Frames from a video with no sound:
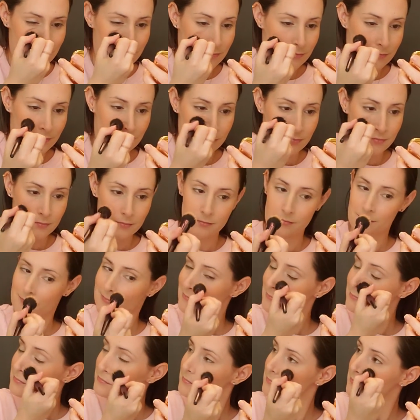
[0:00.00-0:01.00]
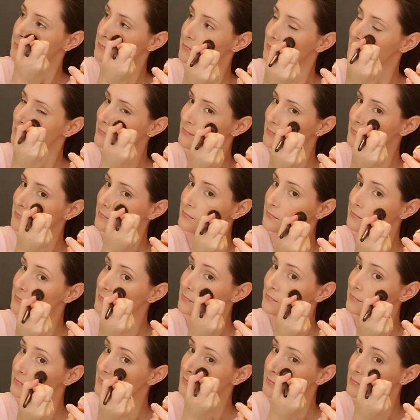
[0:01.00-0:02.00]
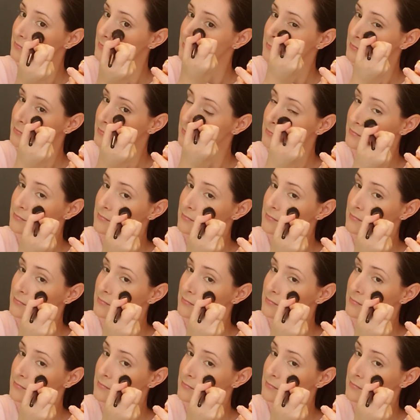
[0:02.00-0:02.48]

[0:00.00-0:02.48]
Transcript: or in our lives, in your life,